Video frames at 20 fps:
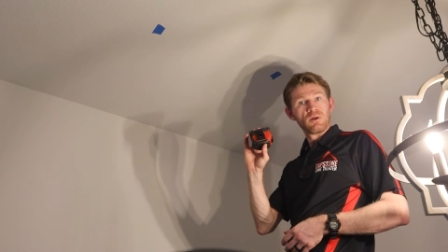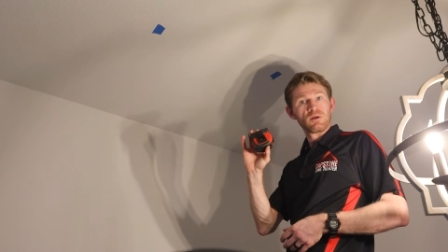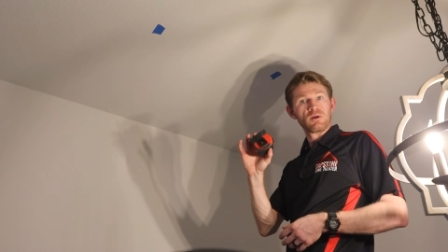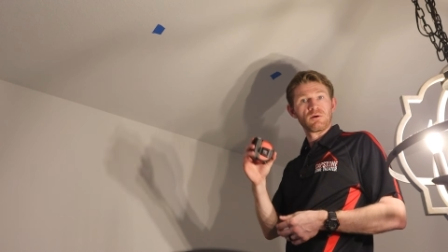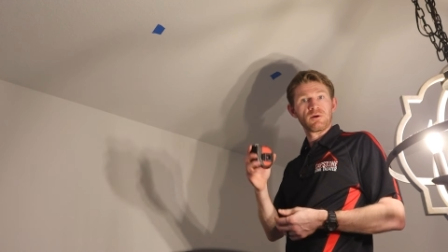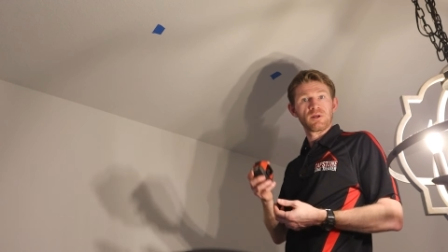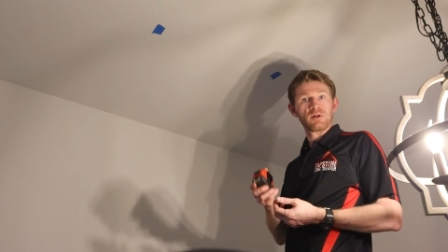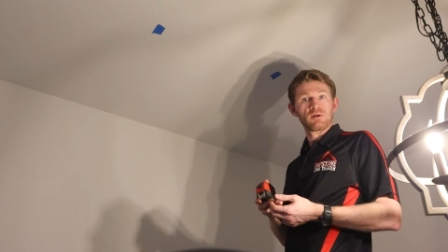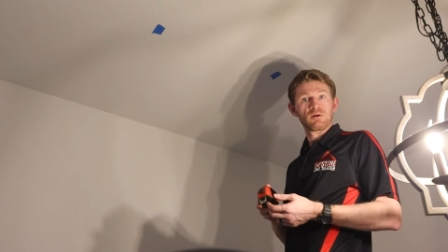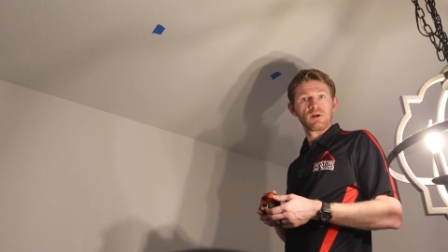
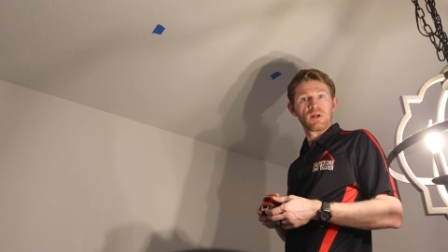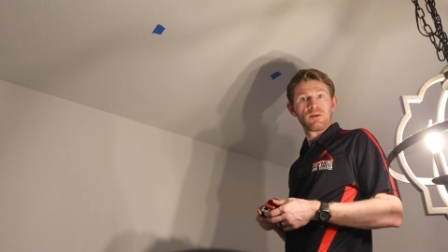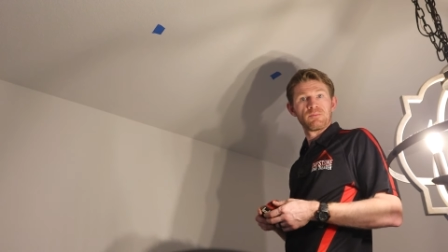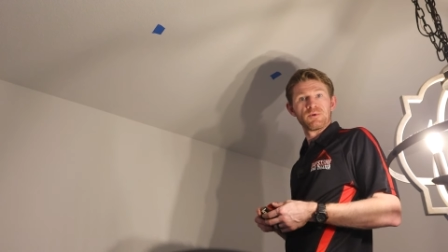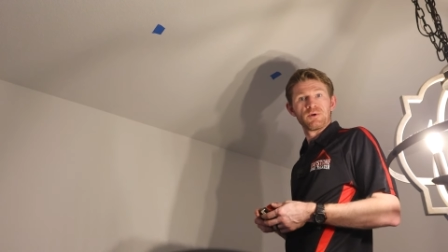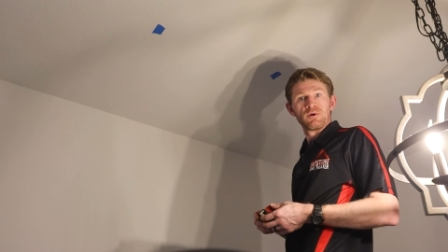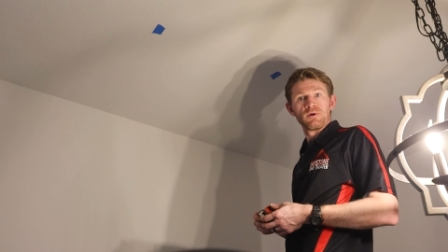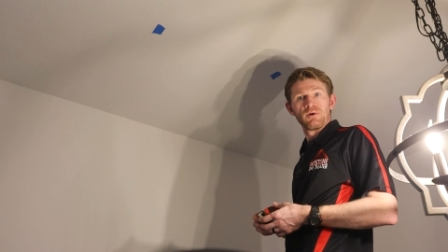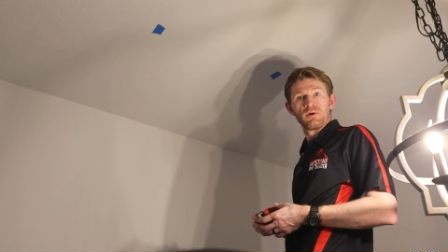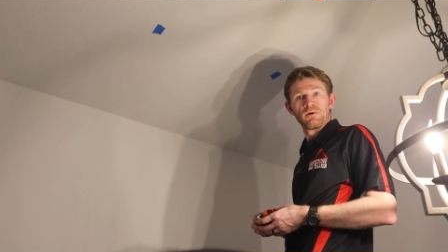go ahead and
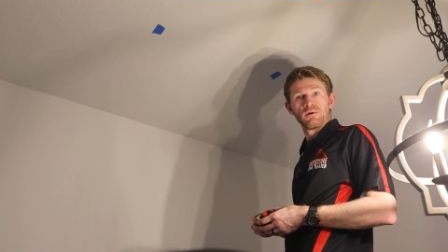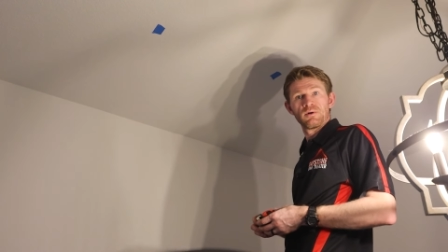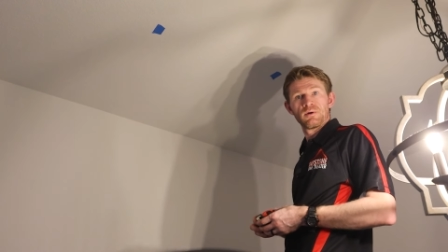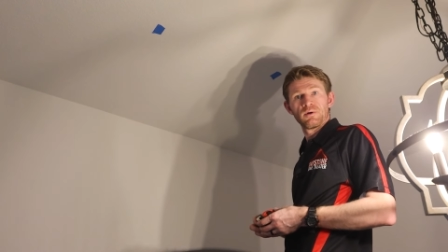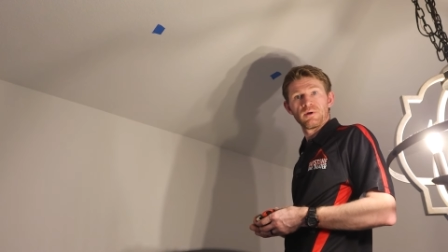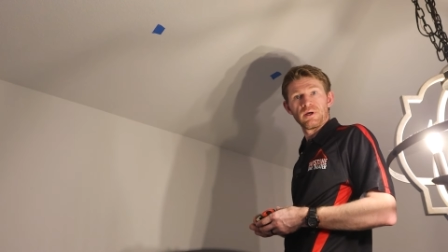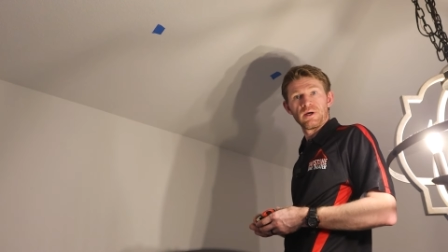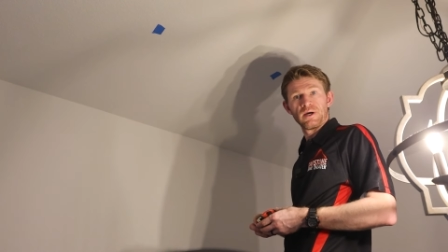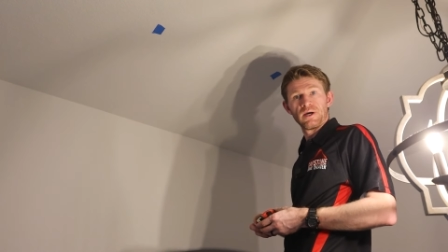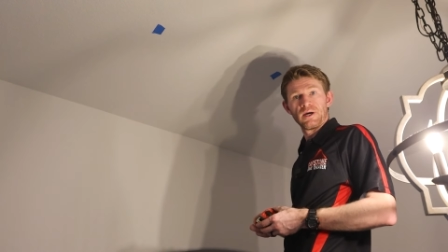grab
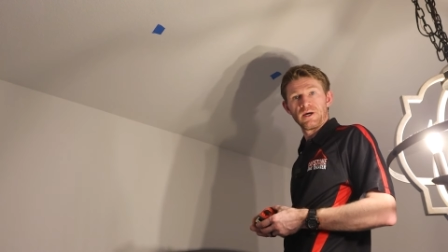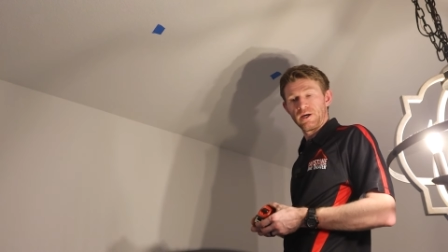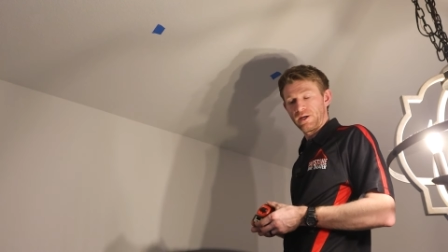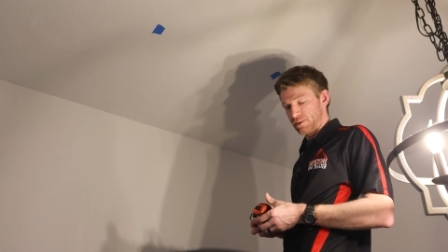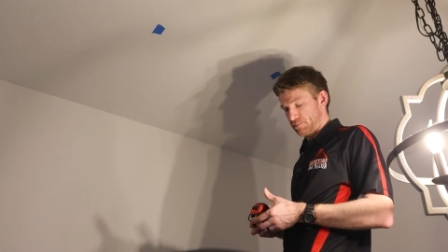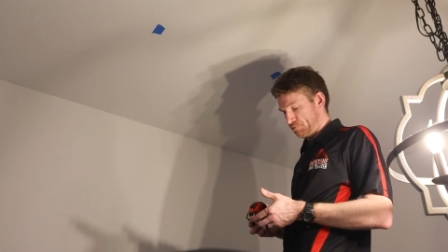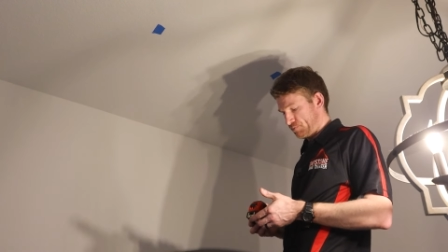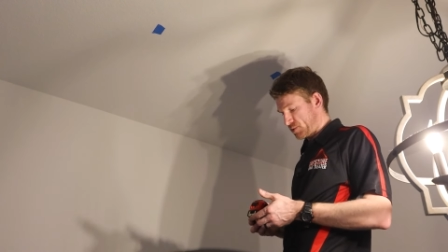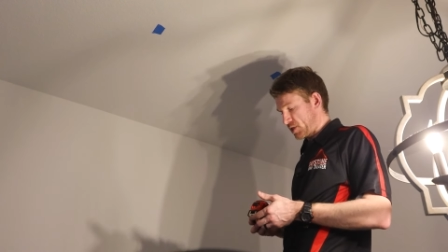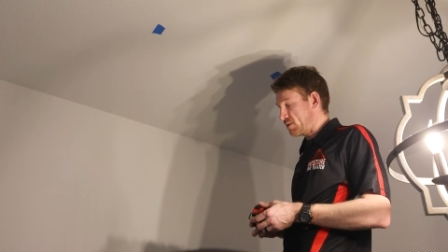your
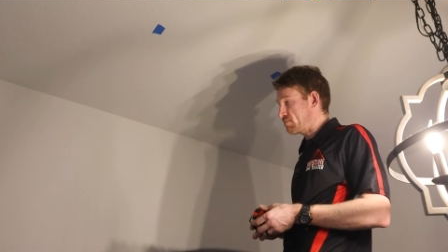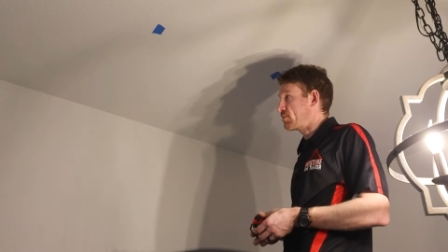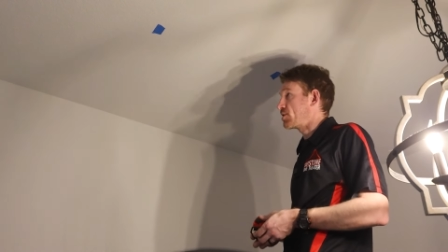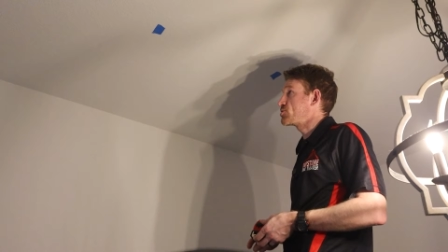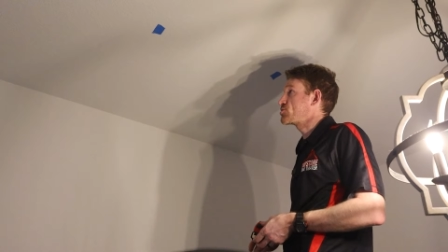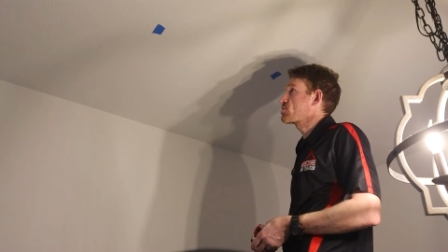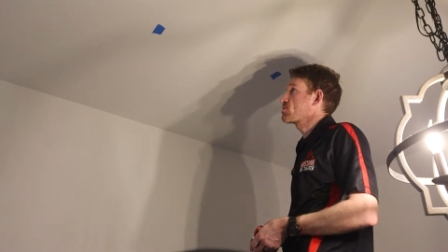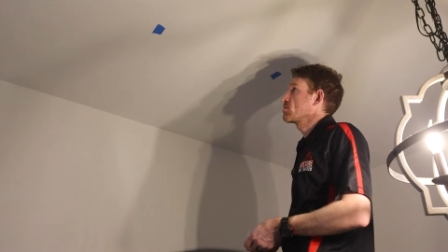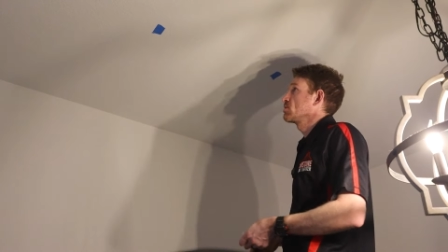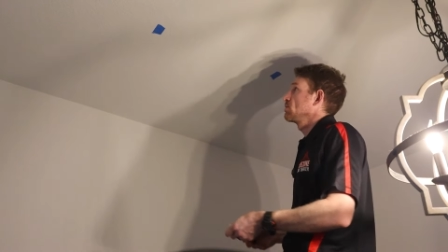uh, tape
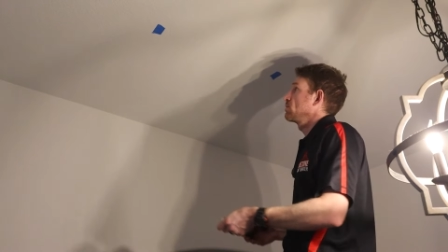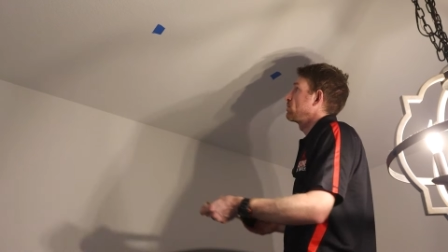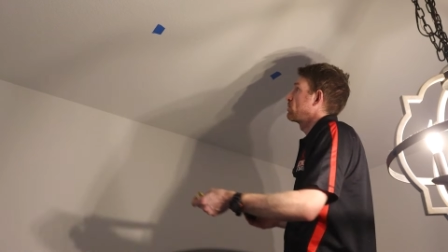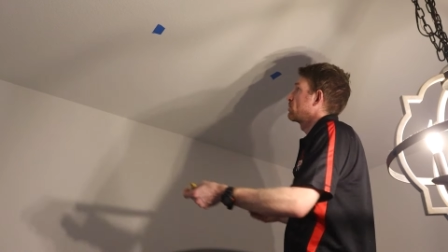measure,